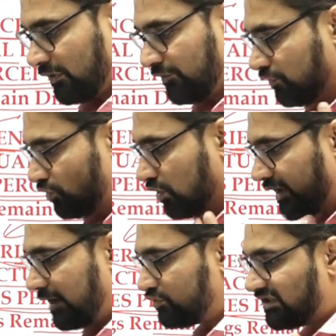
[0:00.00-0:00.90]
if you don't
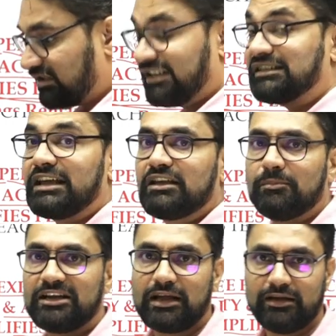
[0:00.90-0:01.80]
have this risk taking
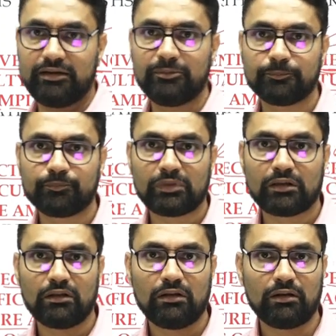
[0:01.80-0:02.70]
mentality,
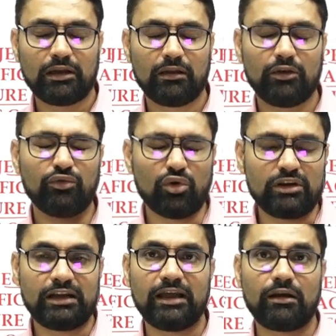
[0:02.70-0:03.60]
okay, you
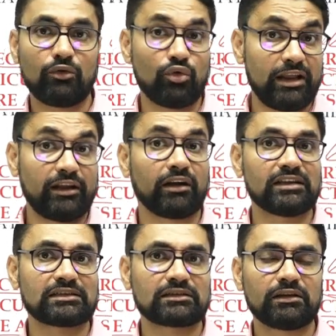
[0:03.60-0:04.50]
don't dare, don't take
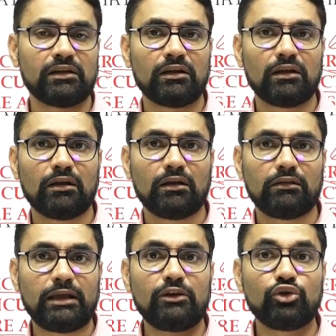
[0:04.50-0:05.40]
risk,
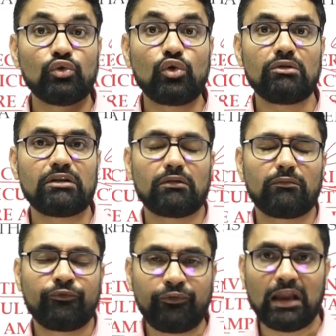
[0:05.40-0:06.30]
then you don't
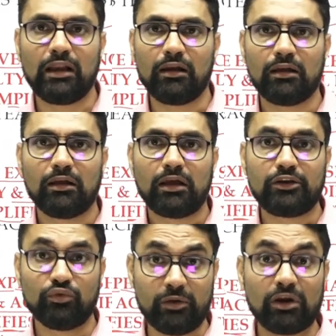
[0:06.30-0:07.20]
fail and
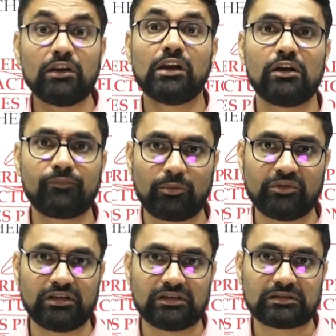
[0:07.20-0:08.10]
you never learn from the
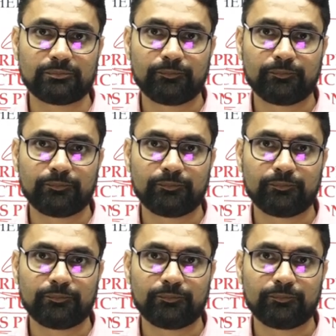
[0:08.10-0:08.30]
things.